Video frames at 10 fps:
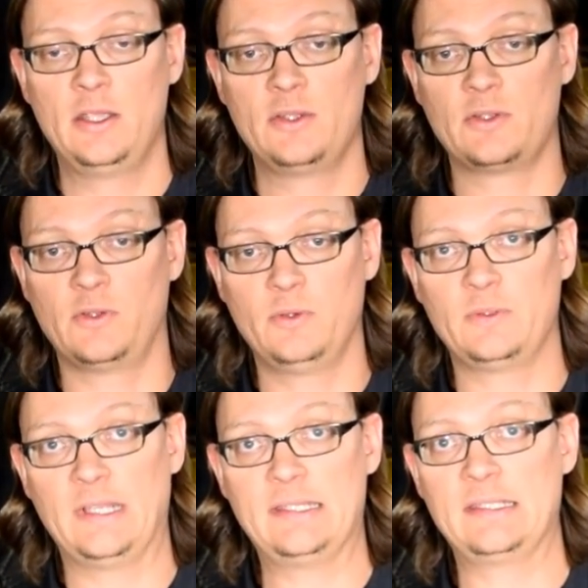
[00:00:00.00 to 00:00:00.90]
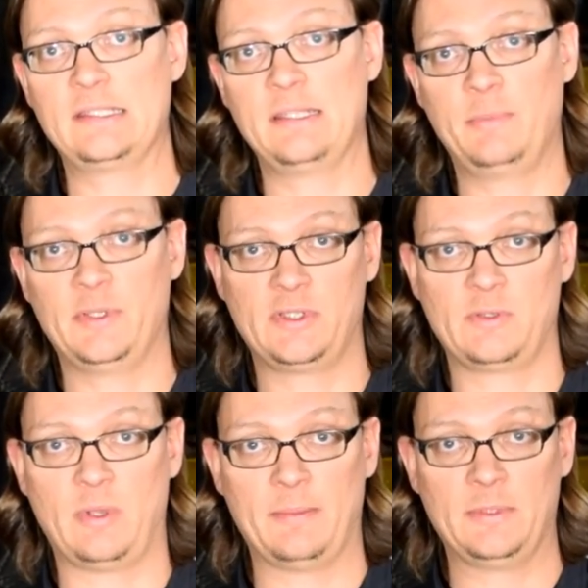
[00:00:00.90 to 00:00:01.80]
So that's the simplest
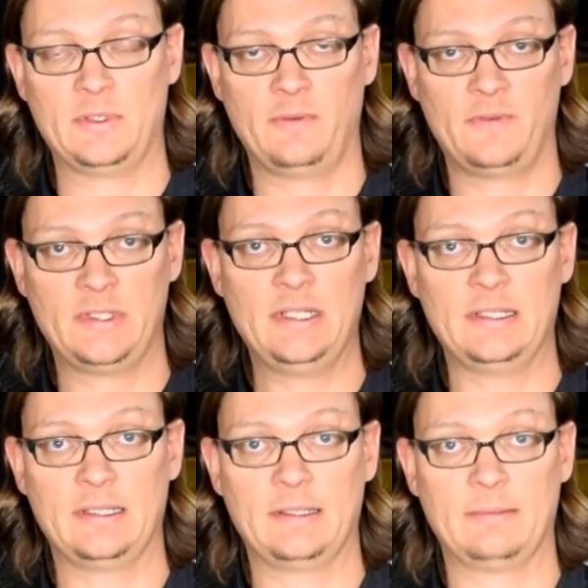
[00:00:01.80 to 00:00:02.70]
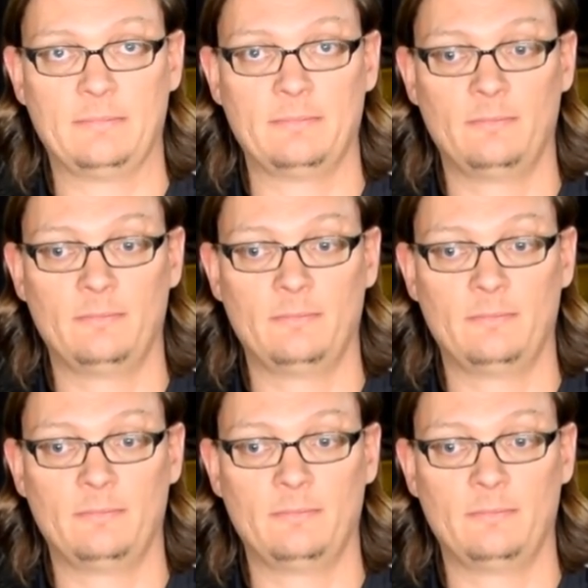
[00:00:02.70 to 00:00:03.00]
swap. So if you see a